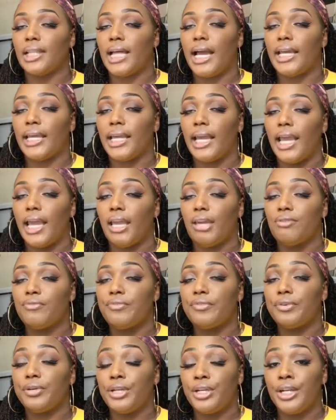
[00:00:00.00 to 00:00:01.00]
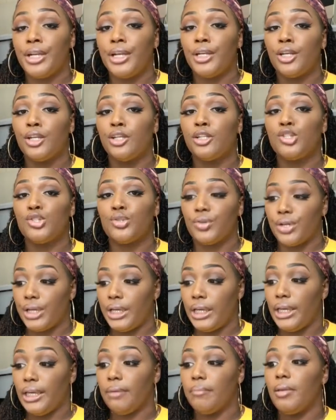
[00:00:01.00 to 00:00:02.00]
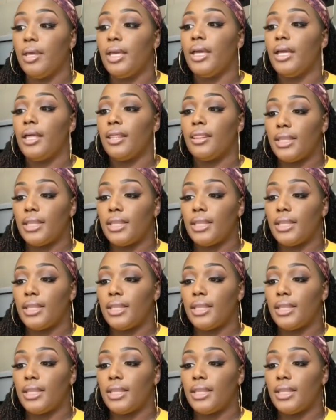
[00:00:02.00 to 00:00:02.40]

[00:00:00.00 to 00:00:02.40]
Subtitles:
like a freaking dream.